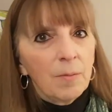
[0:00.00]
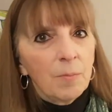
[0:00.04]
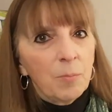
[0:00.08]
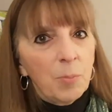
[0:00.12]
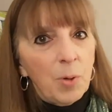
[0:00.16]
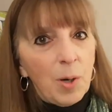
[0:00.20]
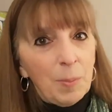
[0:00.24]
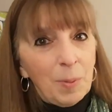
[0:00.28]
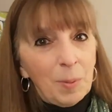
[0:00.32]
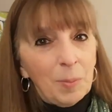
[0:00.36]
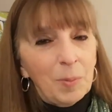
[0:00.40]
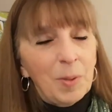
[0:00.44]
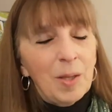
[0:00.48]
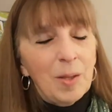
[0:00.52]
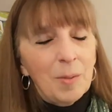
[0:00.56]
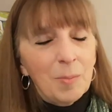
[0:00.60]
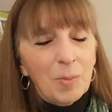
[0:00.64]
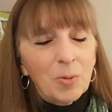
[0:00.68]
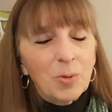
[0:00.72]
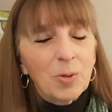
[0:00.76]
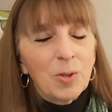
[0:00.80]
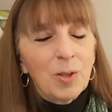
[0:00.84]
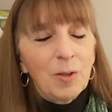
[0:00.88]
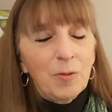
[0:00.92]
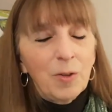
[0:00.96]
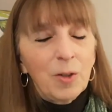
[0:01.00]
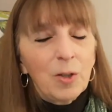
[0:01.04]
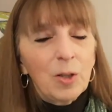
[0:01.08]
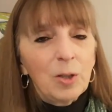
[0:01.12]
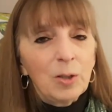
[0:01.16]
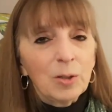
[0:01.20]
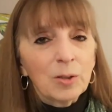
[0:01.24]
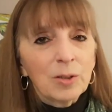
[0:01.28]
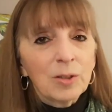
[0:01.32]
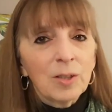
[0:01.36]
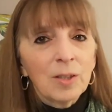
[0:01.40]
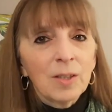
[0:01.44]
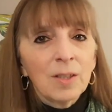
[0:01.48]
probably the most
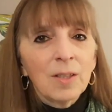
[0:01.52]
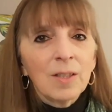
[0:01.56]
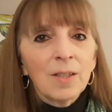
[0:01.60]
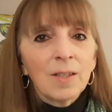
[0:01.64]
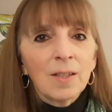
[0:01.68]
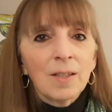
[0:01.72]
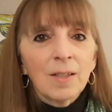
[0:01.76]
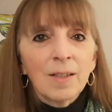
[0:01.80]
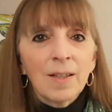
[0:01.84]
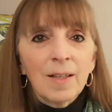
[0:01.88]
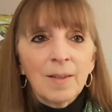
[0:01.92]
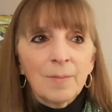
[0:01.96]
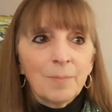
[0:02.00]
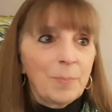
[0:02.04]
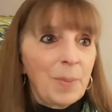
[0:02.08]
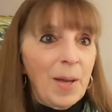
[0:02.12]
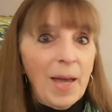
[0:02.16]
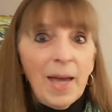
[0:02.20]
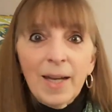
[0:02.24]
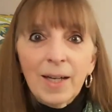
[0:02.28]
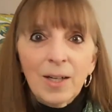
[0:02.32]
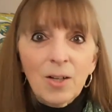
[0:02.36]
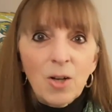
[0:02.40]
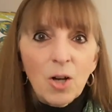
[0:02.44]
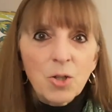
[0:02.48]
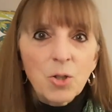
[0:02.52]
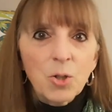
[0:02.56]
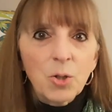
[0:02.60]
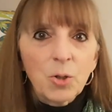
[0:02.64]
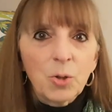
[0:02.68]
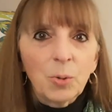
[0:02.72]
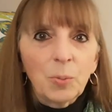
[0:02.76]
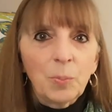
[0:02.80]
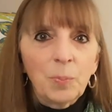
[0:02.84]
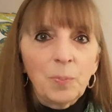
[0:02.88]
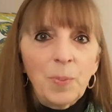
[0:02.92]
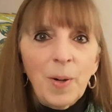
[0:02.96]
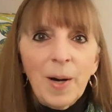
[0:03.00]
difficult pedagogical